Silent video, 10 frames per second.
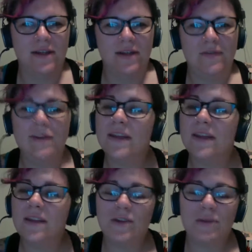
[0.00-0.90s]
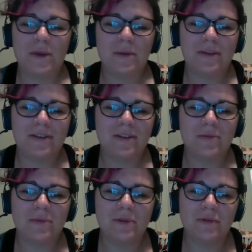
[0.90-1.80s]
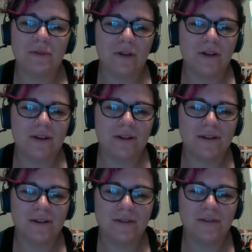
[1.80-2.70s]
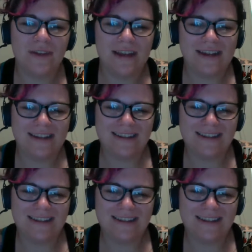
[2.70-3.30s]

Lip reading: like they should be able to see your beautiful face.